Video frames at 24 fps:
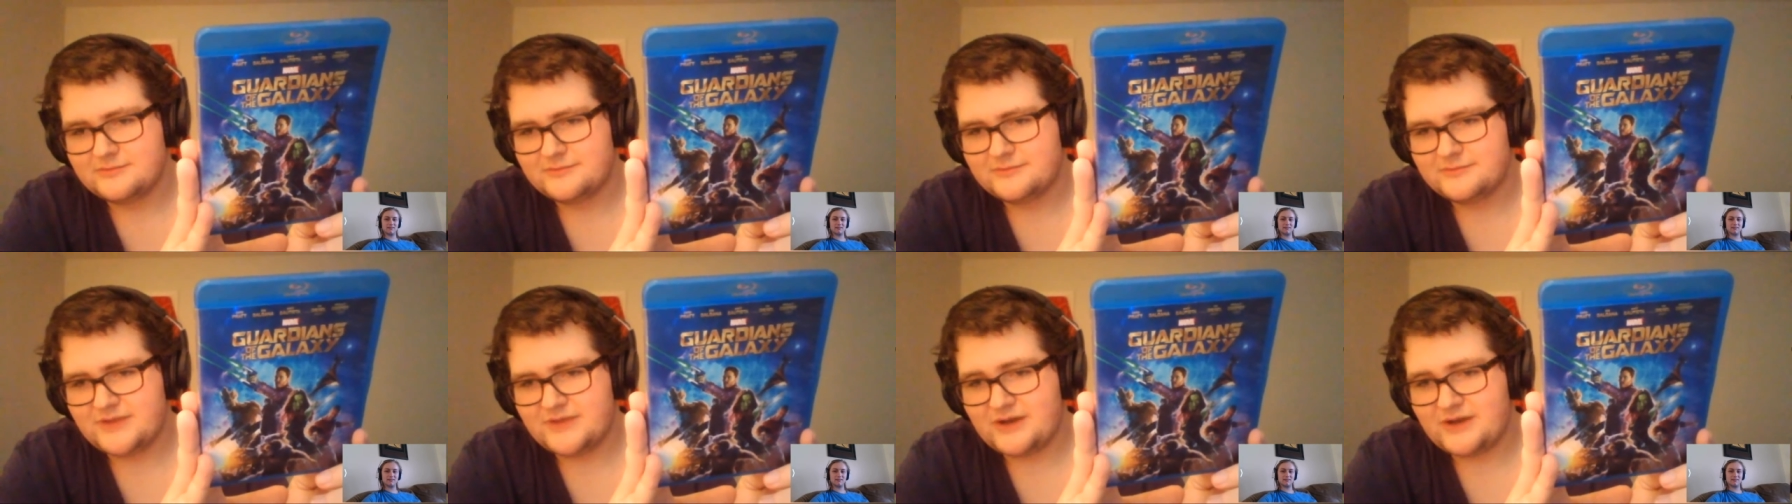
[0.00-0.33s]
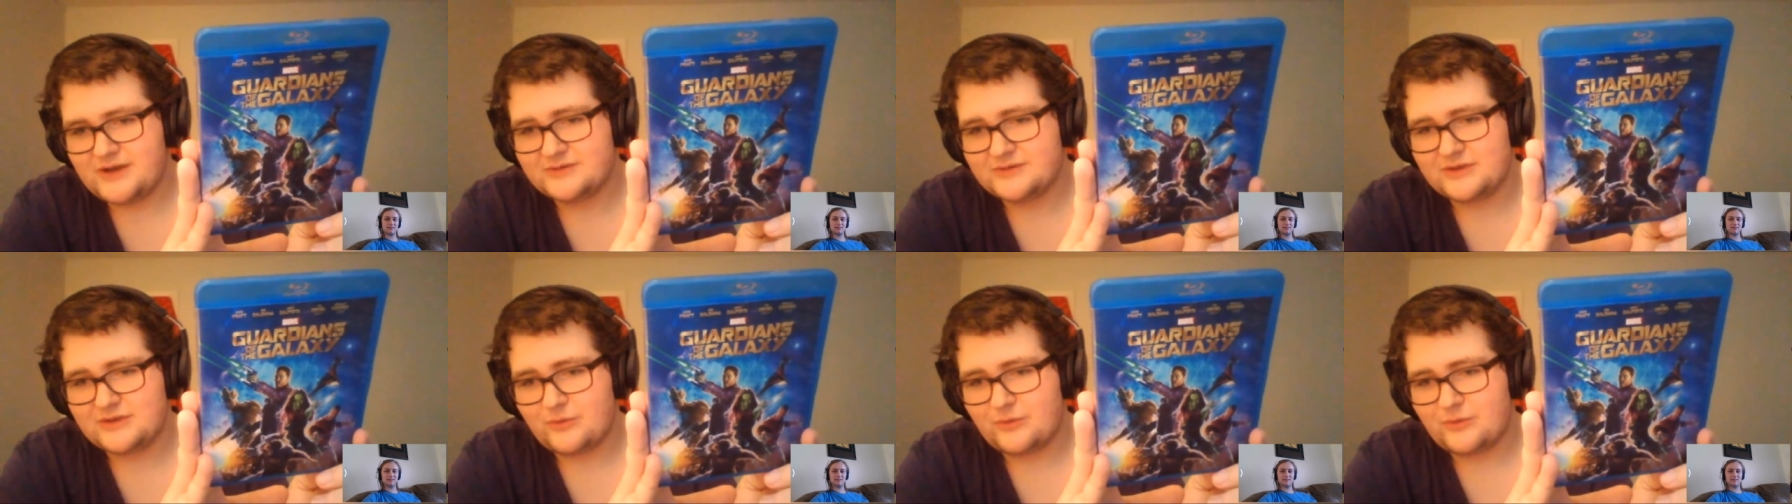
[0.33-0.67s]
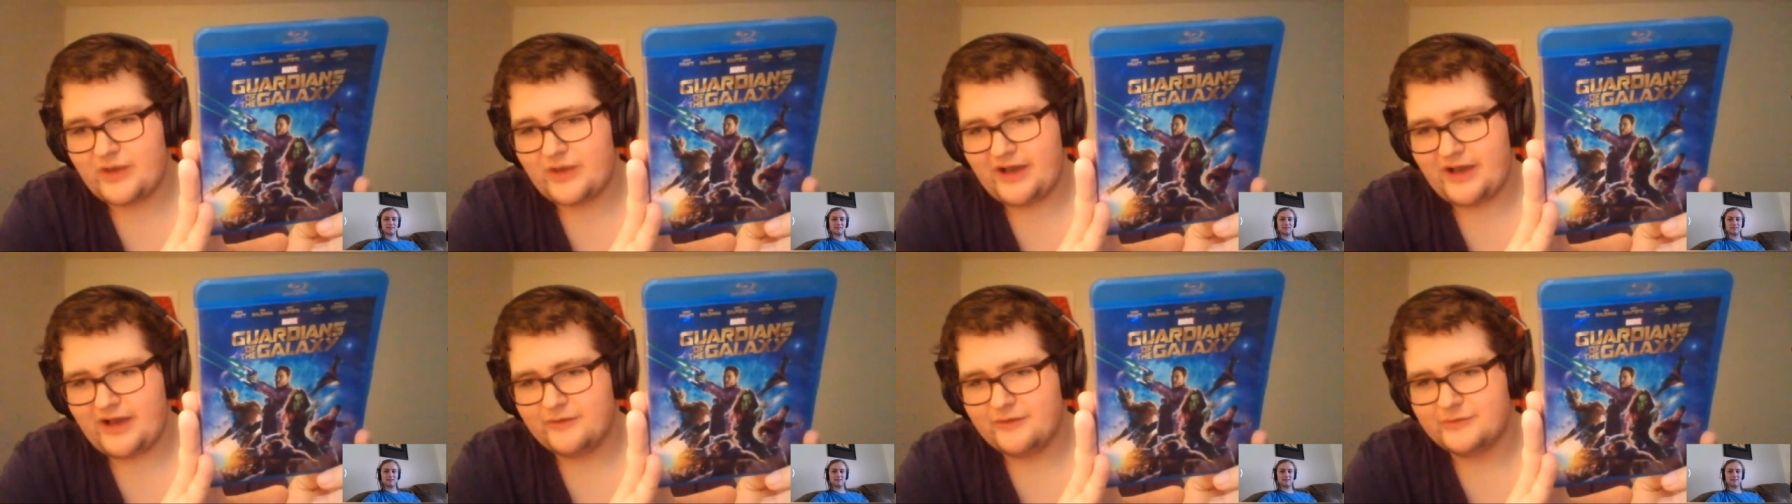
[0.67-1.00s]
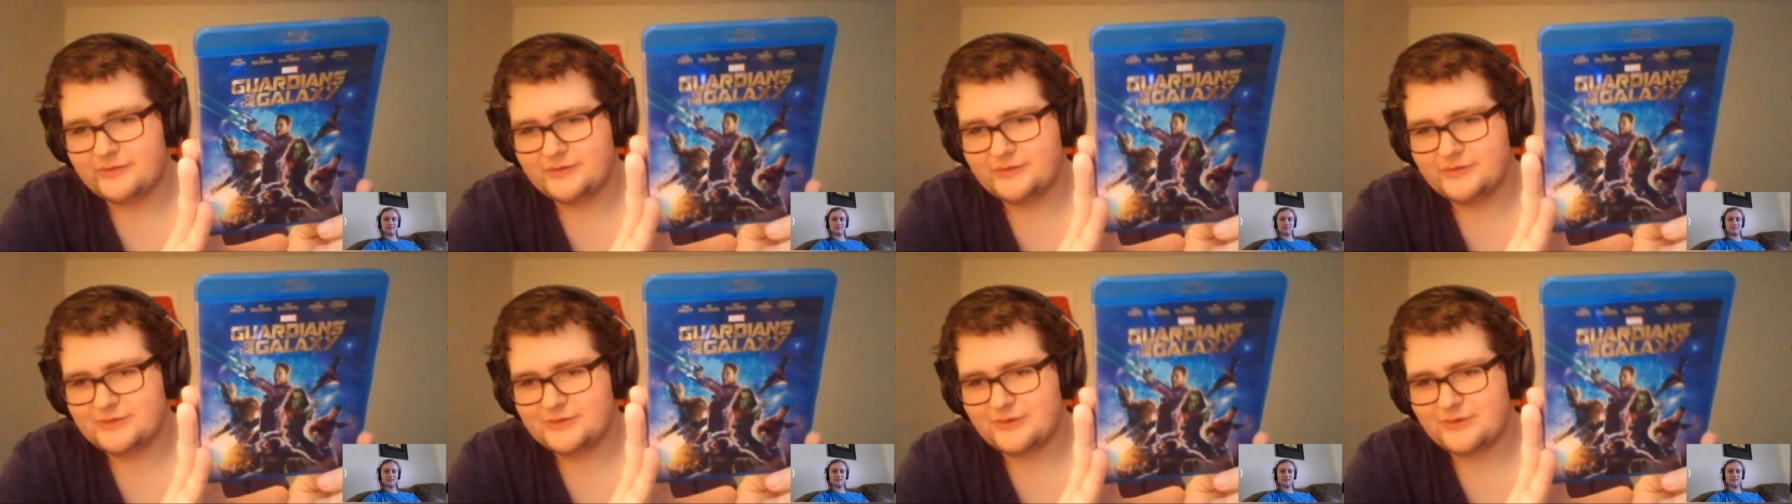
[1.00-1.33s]
I was like, wow,
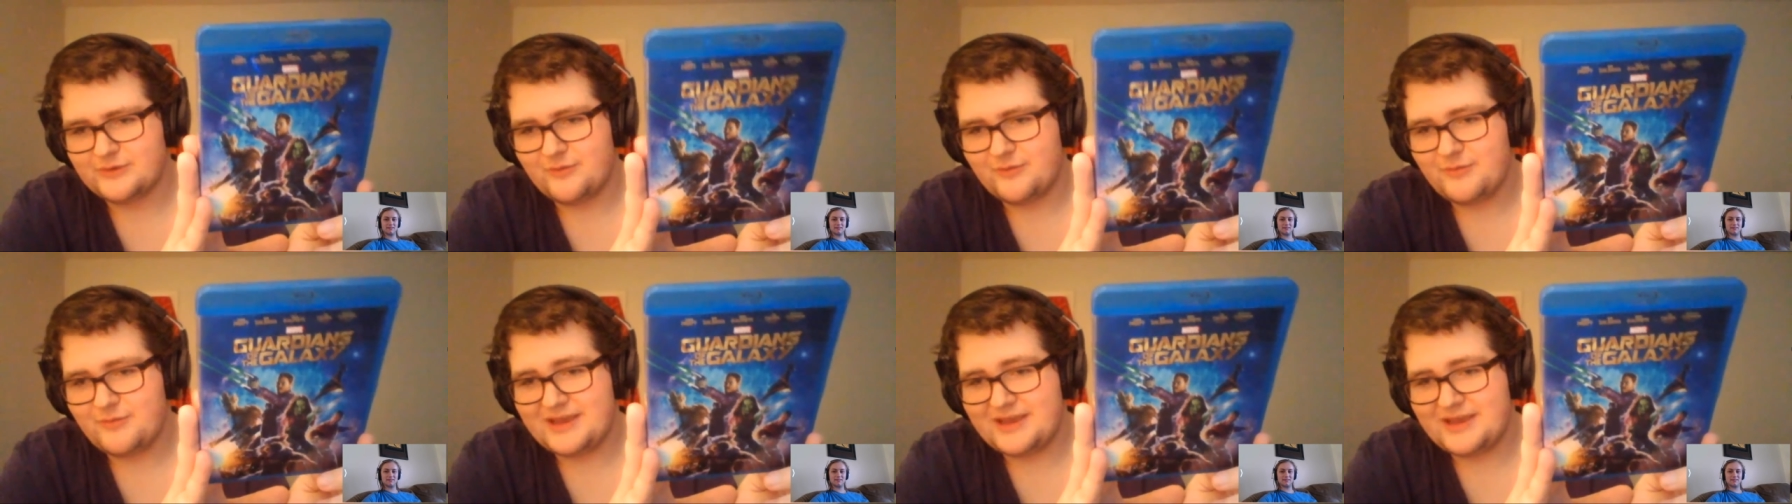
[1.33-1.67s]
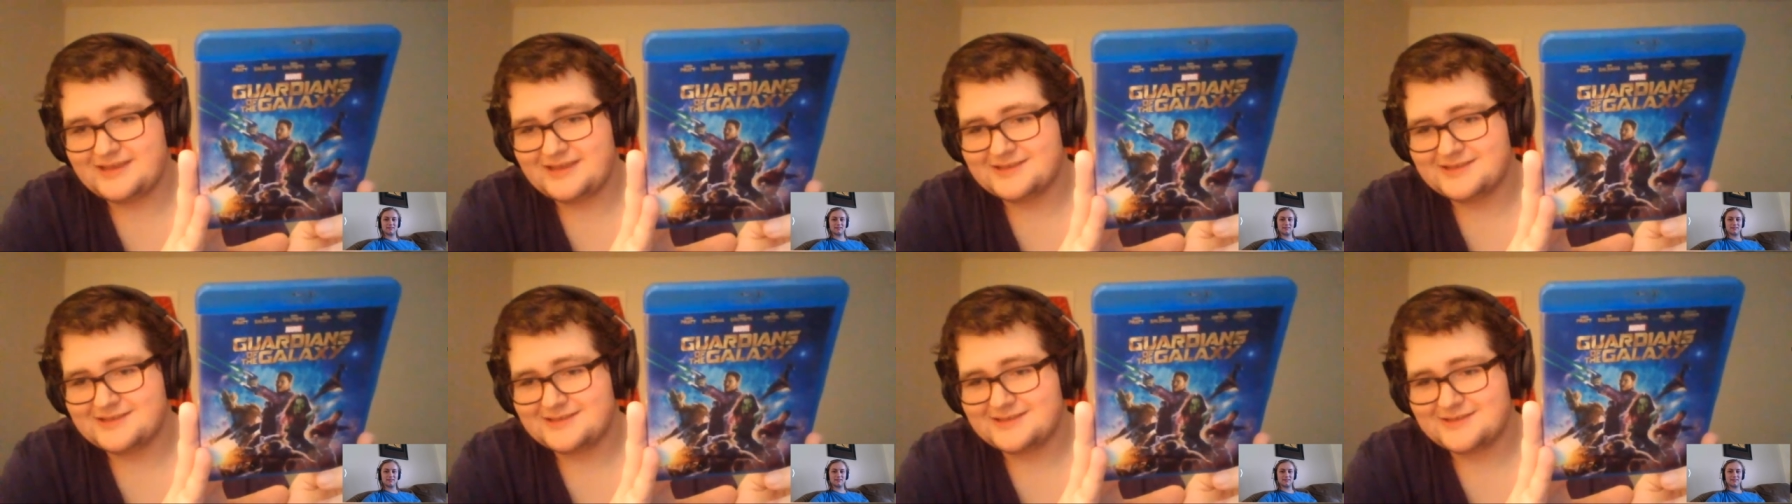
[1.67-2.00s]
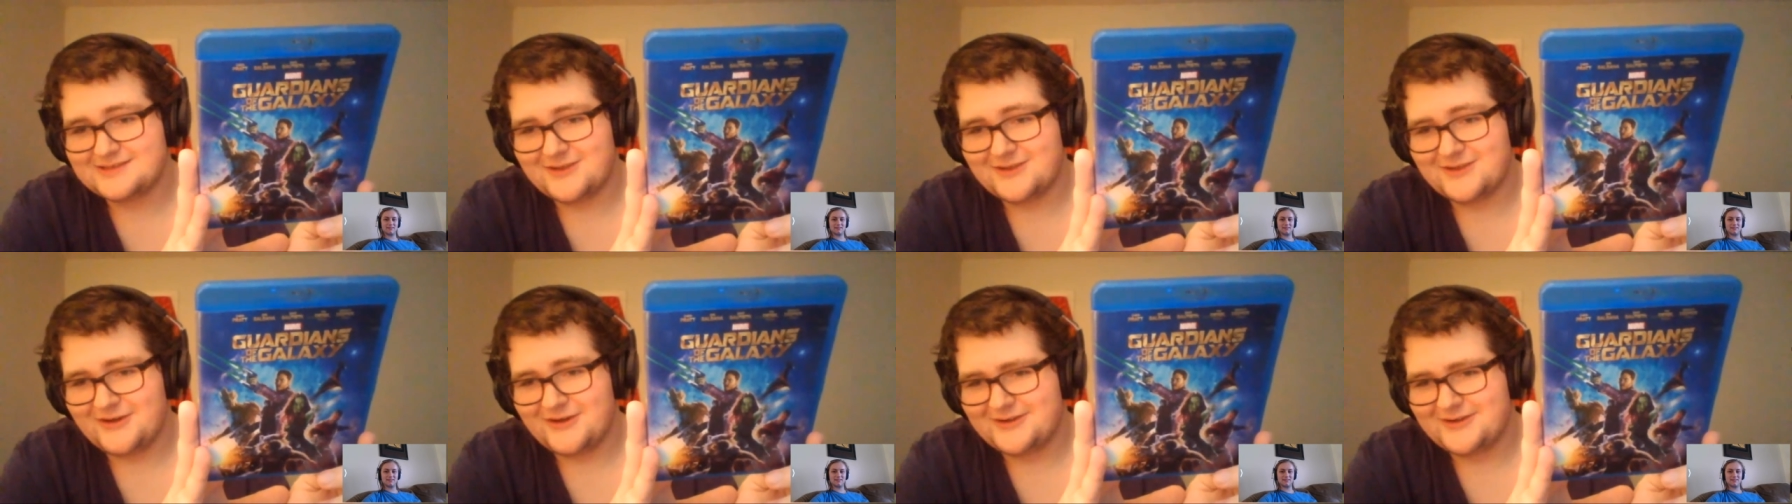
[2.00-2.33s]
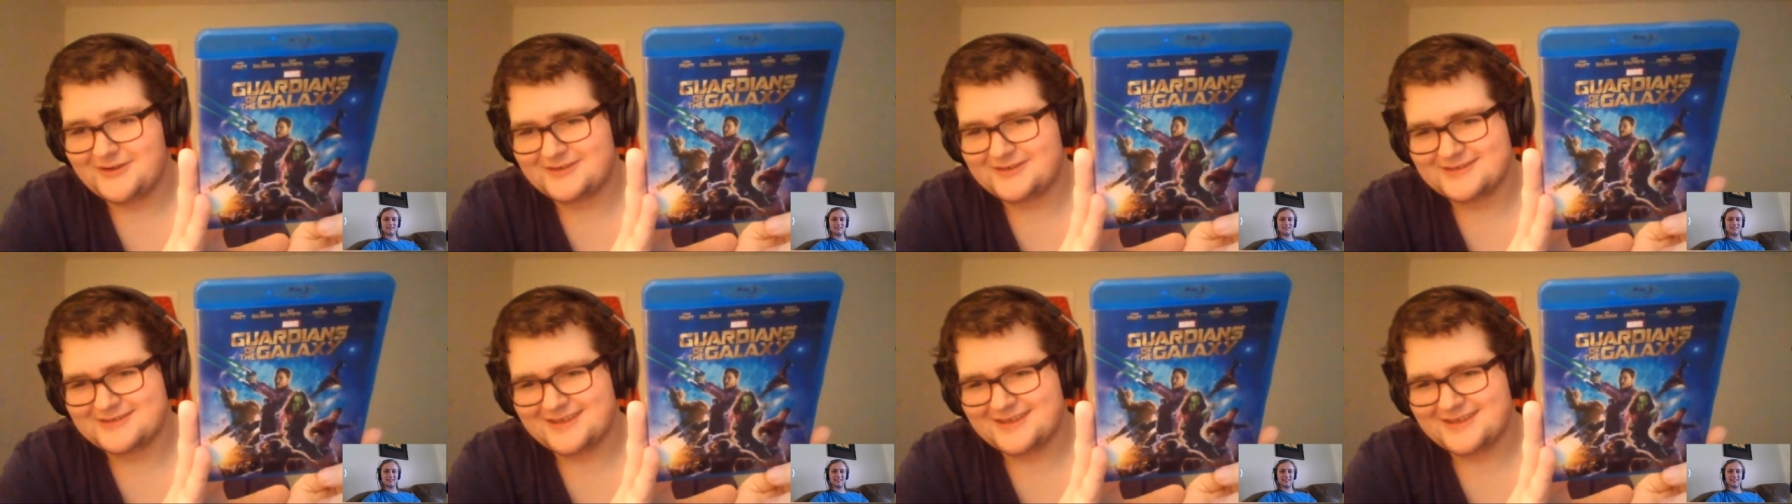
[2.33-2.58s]
those are amazing songs.